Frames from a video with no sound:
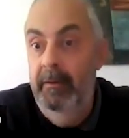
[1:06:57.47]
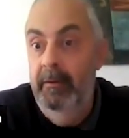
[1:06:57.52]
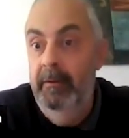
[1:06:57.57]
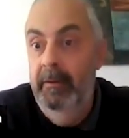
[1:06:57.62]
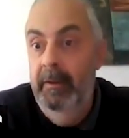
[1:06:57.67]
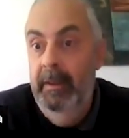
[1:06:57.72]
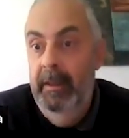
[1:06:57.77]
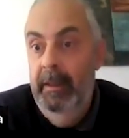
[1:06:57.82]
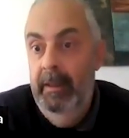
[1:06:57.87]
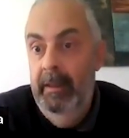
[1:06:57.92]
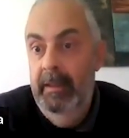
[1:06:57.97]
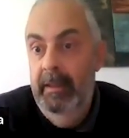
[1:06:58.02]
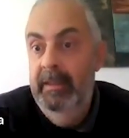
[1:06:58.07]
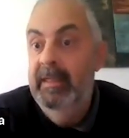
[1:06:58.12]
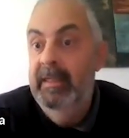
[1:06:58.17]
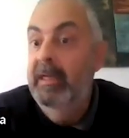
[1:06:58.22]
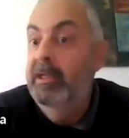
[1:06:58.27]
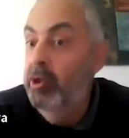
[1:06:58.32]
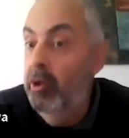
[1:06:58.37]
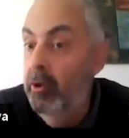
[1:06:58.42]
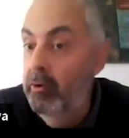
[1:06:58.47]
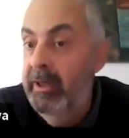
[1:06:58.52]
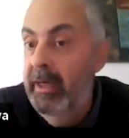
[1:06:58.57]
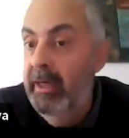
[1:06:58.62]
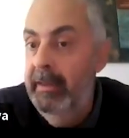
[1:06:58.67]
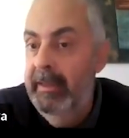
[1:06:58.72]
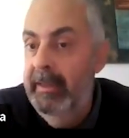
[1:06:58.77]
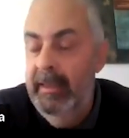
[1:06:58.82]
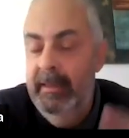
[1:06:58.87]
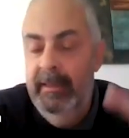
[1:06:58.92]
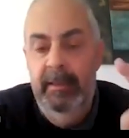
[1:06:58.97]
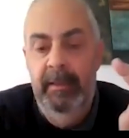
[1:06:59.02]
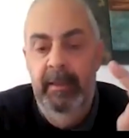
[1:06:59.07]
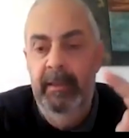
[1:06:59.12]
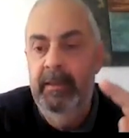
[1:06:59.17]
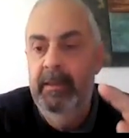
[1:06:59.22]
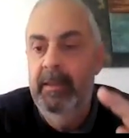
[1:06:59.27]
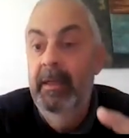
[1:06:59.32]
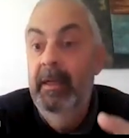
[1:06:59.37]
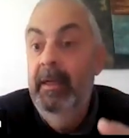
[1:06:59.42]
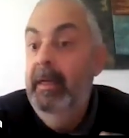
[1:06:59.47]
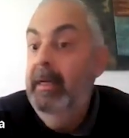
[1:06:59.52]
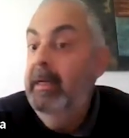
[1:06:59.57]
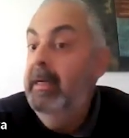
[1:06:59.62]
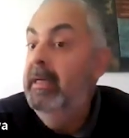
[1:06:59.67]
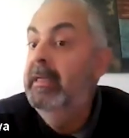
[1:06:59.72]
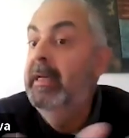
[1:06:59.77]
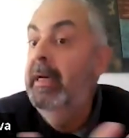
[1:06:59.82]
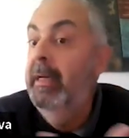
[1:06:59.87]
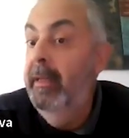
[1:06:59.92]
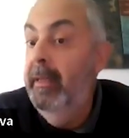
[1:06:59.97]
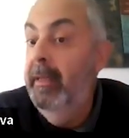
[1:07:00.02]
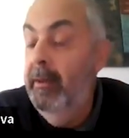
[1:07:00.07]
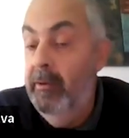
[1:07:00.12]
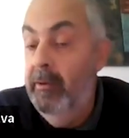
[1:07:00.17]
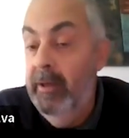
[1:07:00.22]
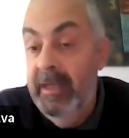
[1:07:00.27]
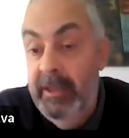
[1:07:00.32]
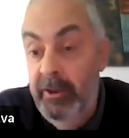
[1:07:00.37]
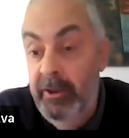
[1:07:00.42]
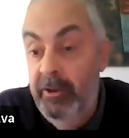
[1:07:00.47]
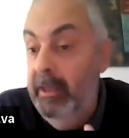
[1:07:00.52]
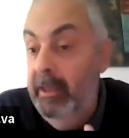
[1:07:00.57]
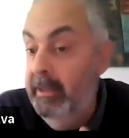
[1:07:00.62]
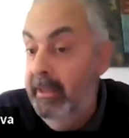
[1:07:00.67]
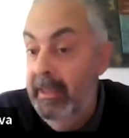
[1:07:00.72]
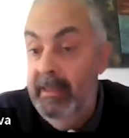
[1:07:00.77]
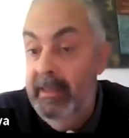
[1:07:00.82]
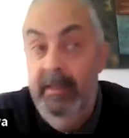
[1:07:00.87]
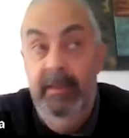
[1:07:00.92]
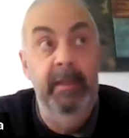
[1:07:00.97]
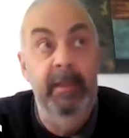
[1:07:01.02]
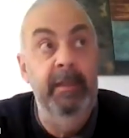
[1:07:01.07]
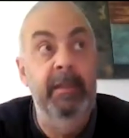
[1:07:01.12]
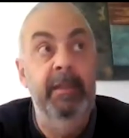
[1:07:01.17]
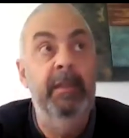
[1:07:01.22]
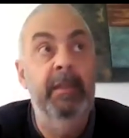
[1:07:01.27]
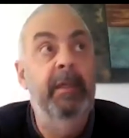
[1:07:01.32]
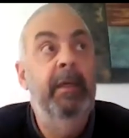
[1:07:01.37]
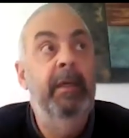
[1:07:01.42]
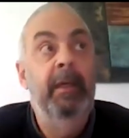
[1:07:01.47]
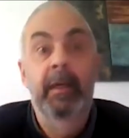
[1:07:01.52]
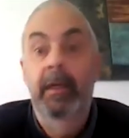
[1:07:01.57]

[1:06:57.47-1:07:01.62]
No, it's a social justice, it's an educational justice,